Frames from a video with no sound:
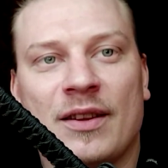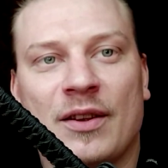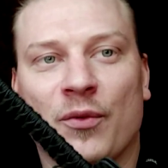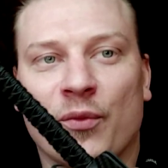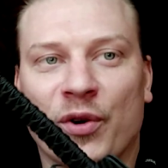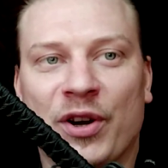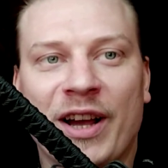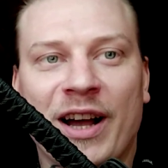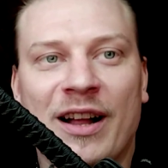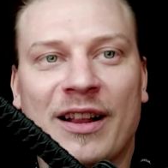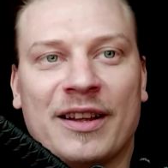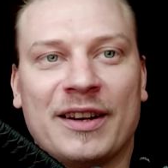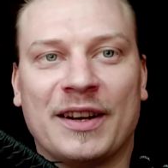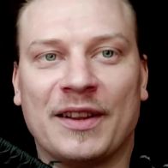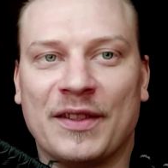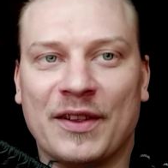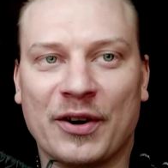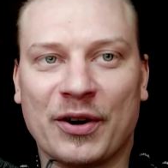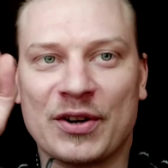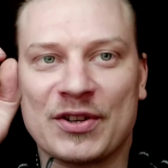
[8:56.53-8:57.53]
in
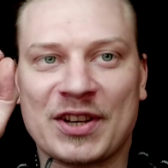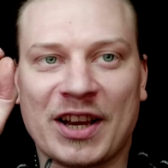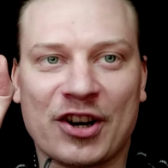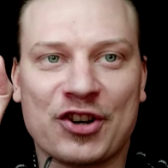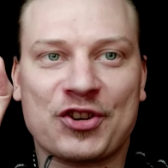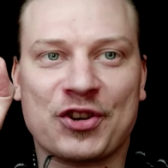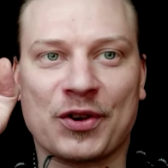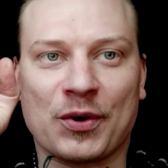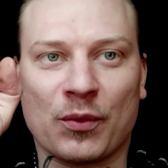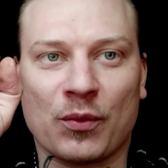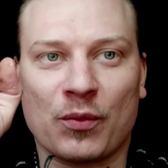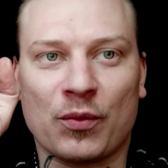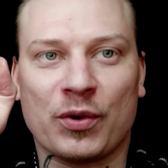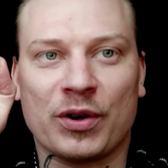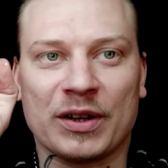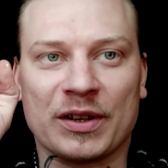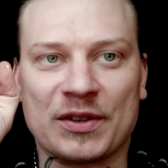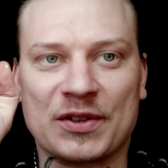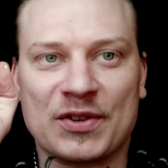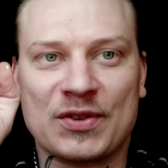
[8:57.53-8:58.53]
reality, there is actually a
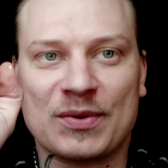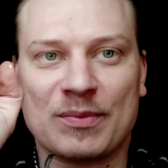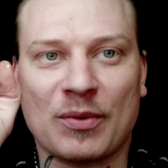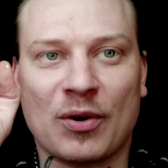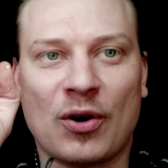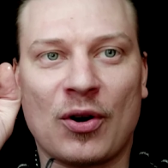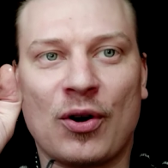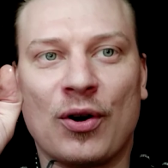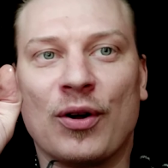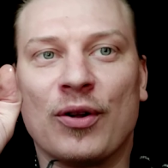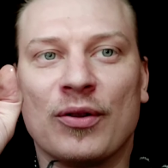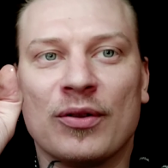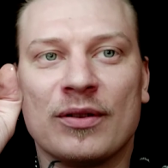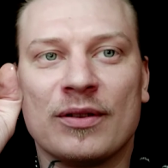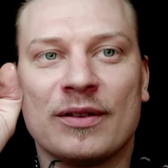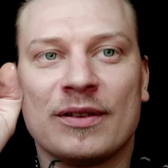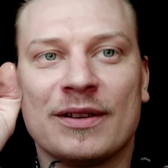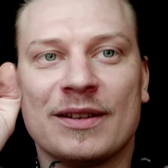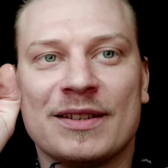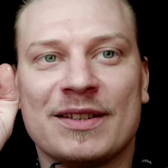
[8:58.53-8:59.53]
really small
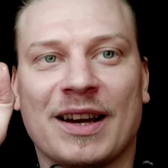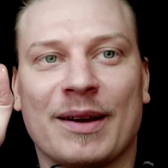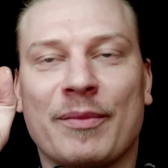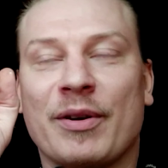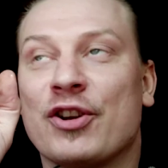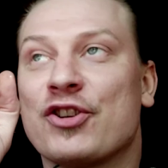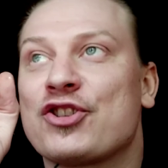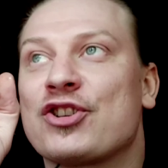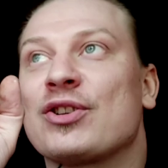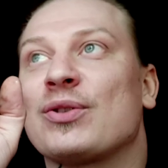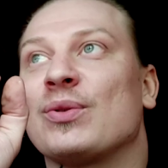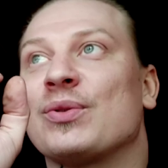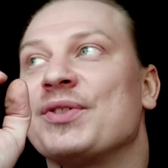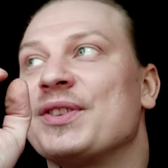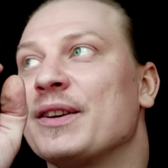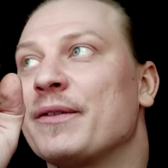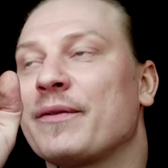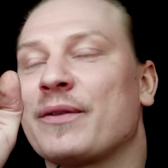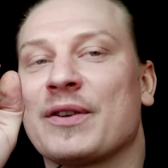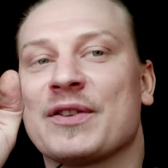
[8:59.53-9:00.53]
dimensional
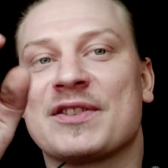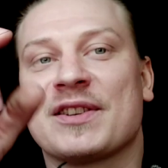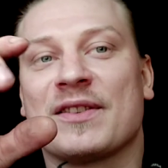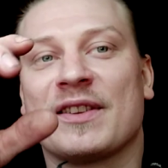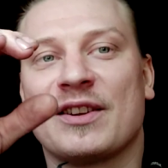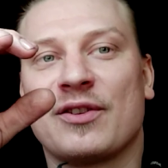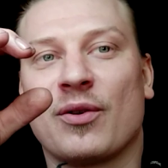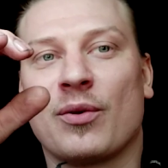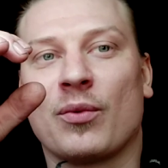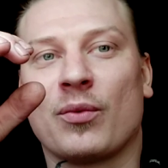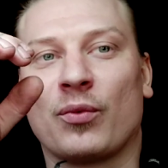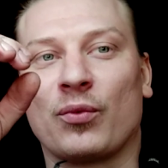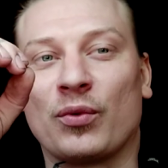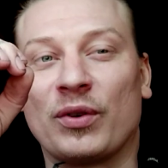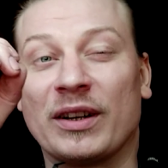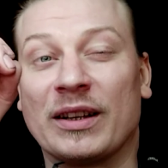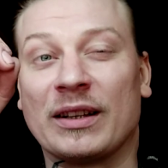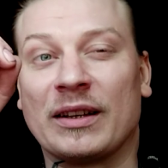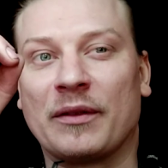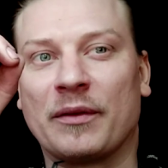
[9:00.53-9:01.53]
difference, and they don't
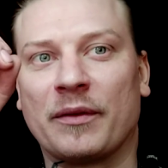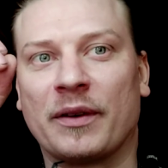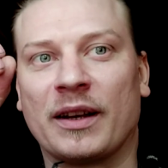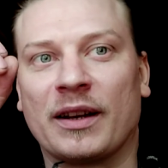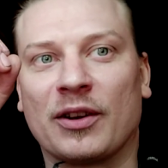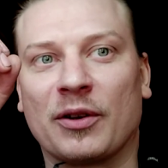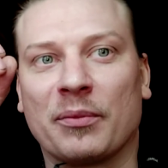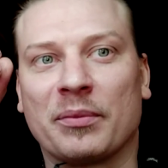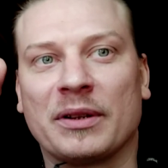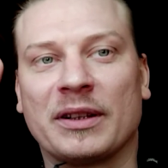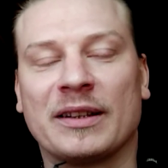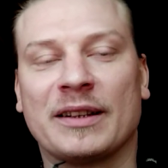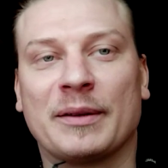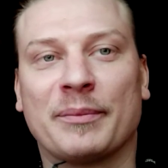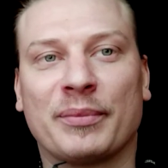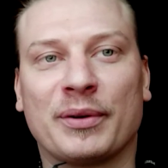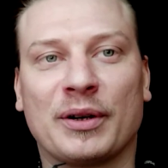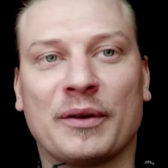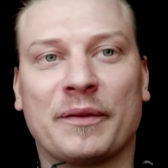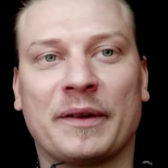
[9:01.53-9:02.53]
really fit
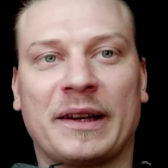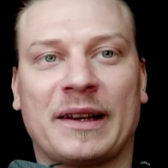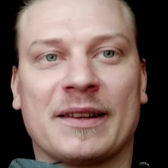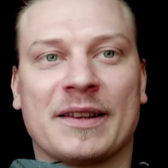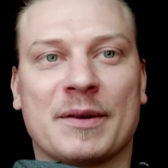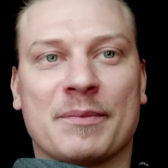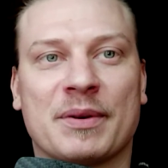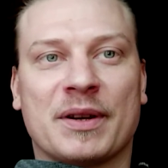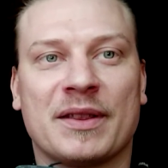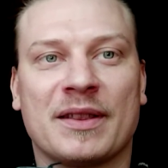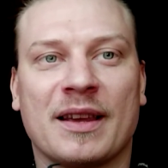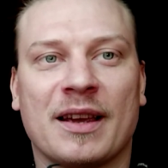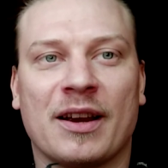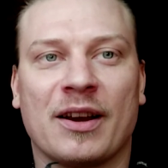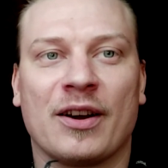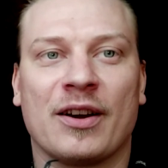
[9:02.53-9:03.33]
completely perfectly. But